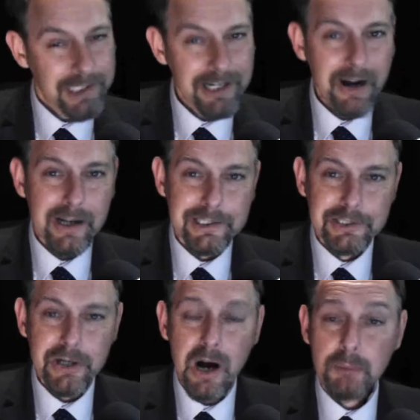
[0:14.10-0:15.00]

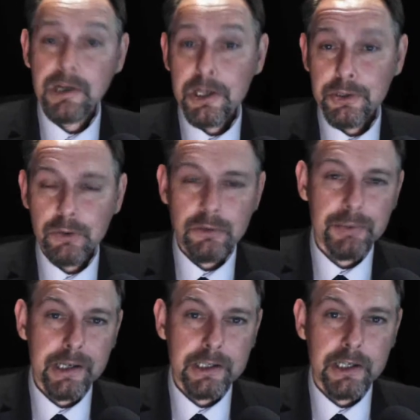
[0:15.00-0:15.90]
Tonight's top
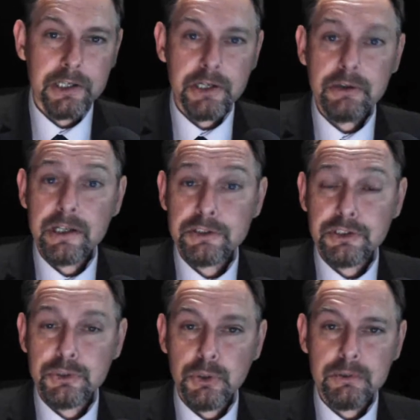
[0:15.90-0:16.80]
European Union
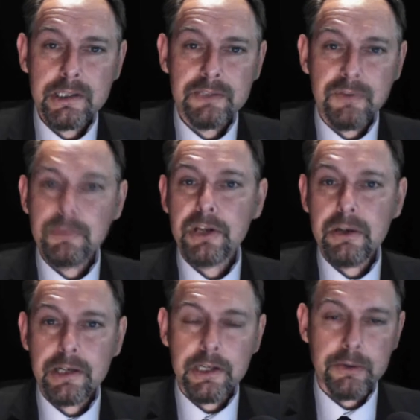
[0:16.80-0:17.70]
stories from the
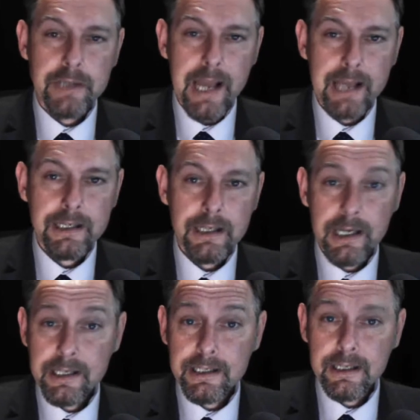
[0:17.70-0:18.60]
Unit UK
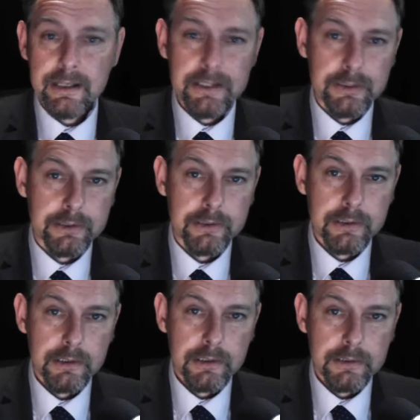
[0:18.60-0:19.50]
include
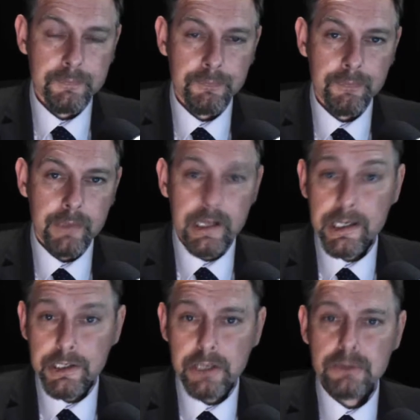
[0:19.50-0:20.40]

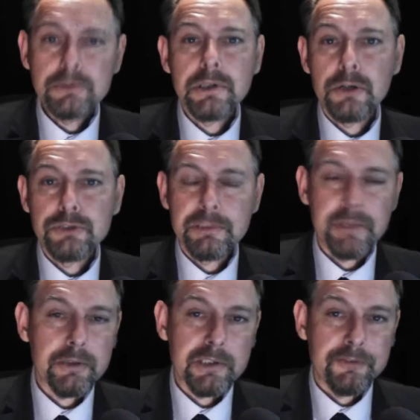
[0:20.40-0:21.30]
EU
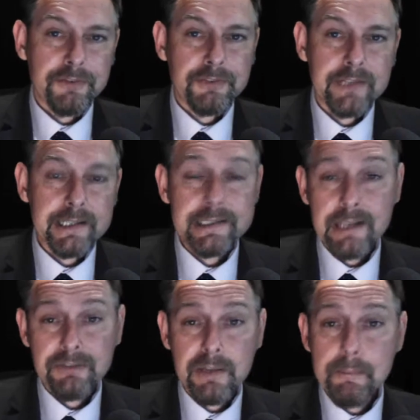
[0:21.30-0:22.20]
contributes
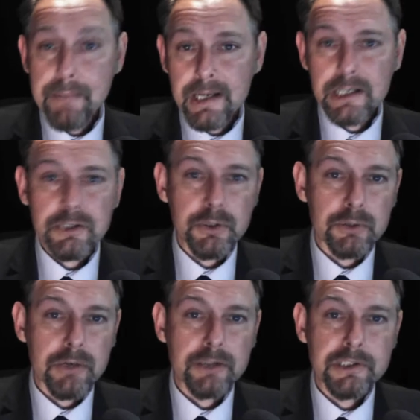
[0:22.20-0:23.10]
57 million
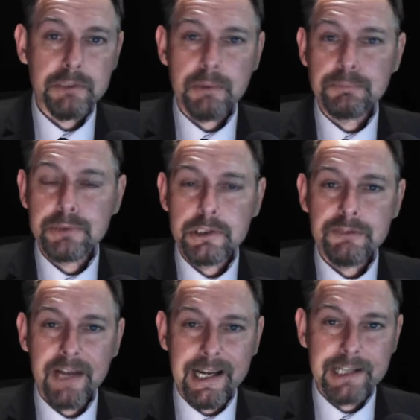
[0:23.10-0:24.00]
euros to improve
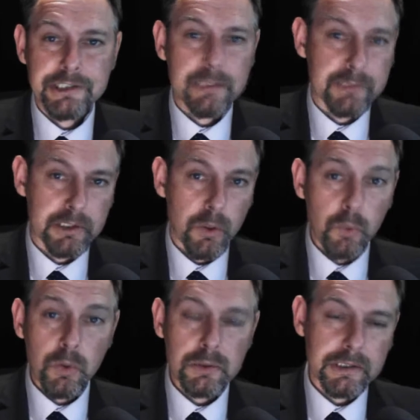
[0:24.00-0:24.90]
Egypt's
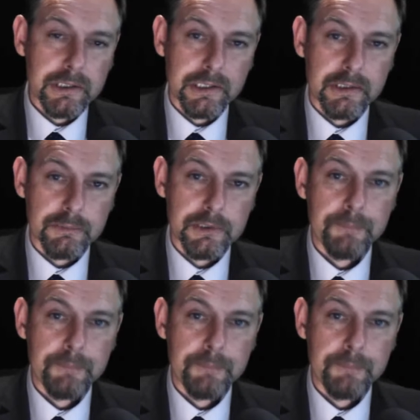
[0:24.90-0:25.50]
water systems.